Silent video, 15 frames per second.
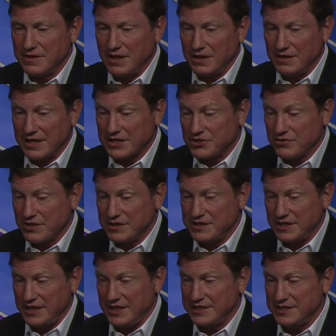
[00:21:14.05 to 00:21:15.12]

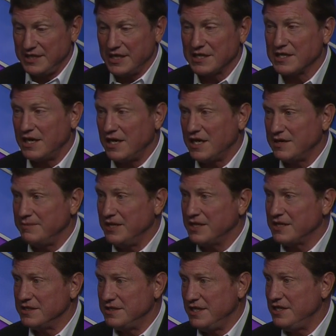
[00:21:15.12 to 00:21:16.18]
electricity as the economy
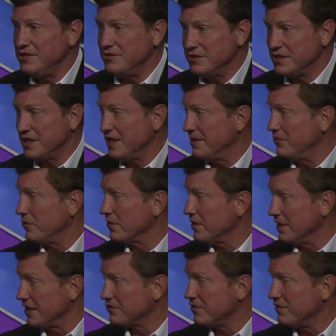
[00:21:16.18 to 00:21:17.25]
continues to get more
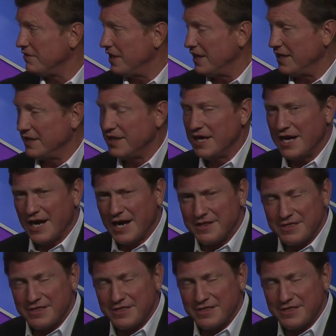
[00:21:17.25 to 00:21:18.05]
electrified, mm -hmm.